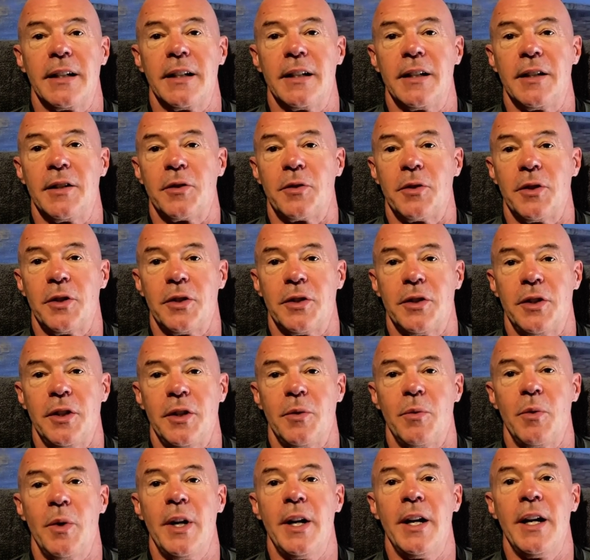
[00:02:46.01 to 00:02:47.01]
in an
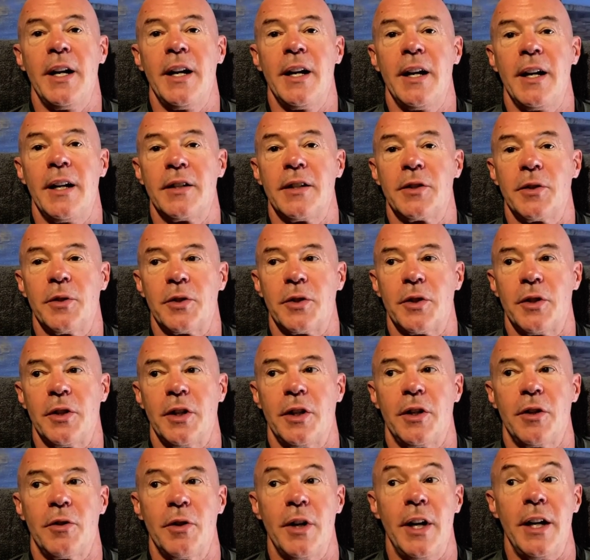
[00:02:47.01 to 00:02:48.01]
interesting way so it's
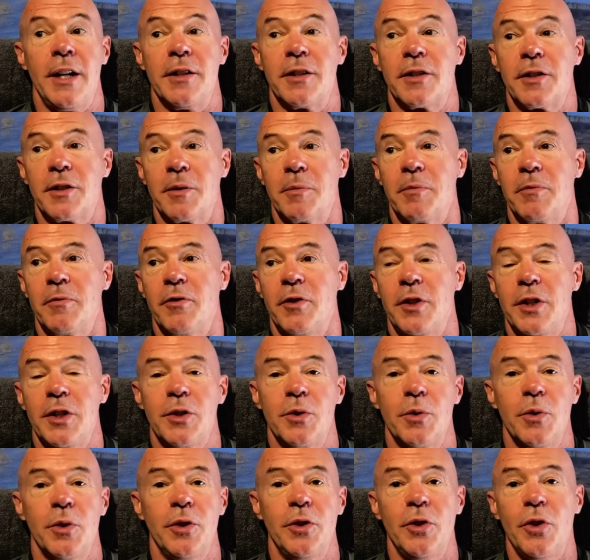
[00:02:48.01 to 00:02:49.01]
going to create some
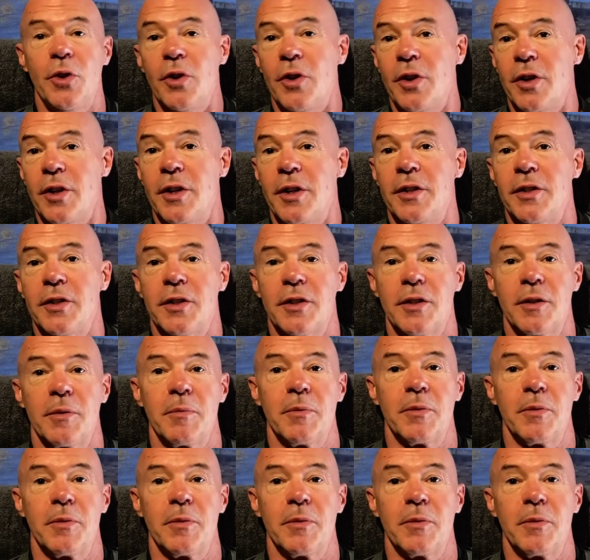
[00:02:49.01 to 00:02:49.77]
visual noise,